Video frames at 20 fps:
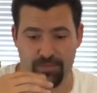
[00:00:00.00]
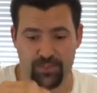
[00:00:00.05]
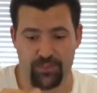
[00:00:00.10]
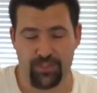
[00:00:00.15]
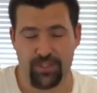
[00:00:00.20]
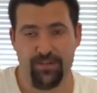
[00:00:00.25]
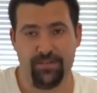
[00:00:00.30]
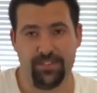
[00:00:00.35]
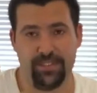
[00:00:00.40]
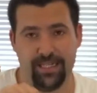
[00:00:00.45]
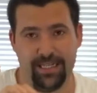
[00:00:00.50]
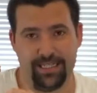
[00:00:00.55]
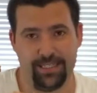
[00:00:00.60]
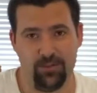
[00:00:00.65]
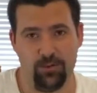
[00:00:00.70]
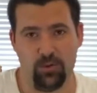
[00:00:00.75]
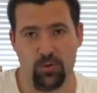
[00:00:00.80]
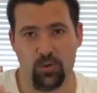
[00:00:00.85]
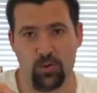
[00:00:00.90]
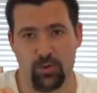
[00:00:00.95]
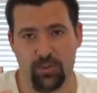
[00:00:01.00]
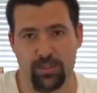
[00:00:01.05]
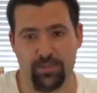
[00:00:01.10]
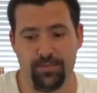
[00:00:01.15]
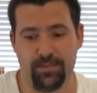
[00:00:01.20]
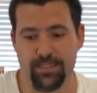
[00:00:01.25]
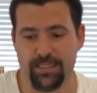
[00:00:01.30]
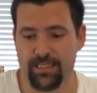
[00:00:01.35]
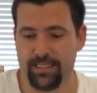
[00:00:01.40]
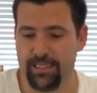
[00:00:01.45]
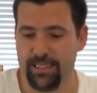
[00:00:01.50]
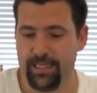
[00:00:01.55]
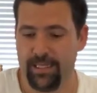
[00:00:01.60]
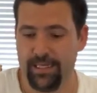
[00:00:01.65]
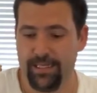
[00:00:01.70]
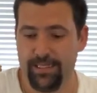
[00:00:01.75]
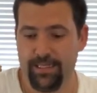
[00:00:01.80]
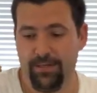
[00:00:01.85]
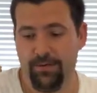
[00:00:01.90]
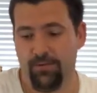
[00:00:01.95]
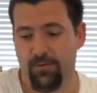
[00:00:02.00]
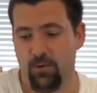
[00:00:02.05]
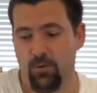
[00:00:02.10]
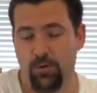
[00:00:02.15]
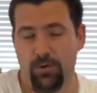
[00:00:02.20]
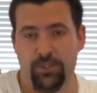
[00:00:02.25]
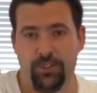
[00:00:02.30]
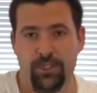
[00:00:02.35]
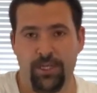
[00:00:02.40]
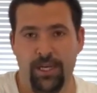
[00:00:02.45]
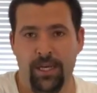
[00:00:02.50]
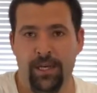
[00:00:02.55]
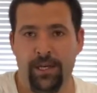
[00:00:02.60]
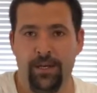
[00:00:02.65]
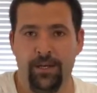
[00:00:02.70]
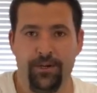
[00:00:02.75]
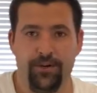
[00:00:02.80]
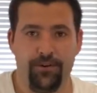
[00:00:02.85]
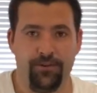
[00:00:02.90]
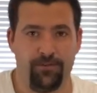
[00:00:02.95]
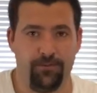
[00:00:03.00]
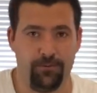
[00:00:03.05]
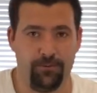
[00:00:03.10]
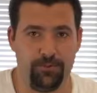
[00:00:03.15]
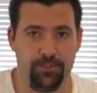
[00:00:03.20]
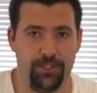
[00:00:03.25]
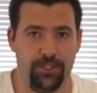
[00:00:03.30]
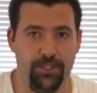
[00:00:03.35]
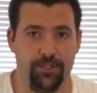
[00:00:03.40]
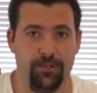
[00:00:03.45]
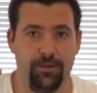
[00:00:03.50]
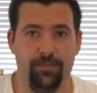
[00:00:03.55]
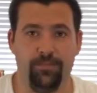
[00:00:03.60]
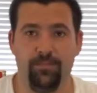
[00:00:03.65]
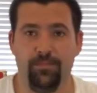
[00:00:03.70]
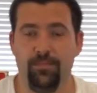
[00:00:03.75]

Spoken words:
Just gives a nice little crispness at the end, and of course your fruits here,